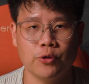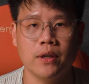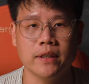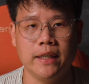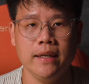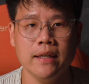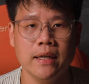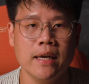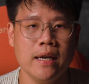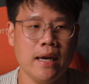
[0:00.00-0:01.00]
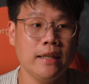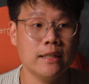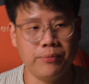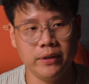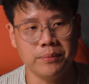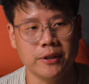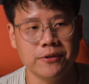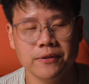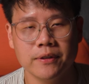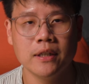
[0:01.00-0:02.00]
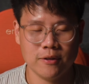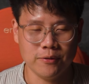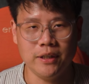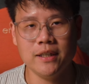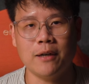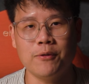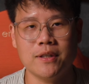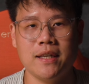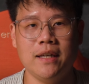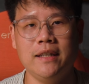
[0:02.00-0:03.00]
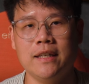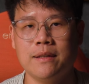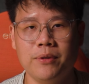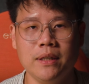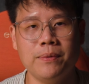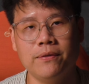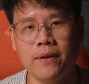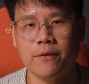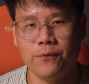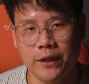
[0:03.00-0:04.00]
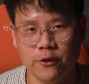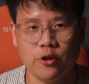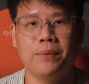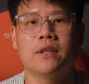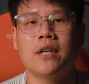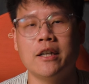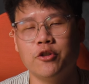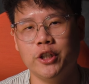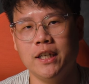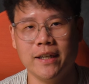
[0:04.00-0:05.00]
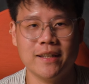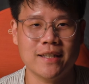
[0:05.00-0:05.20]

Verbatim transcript: throughout the day and it's breathable. So this I would say is pretty perfect for a tropical country like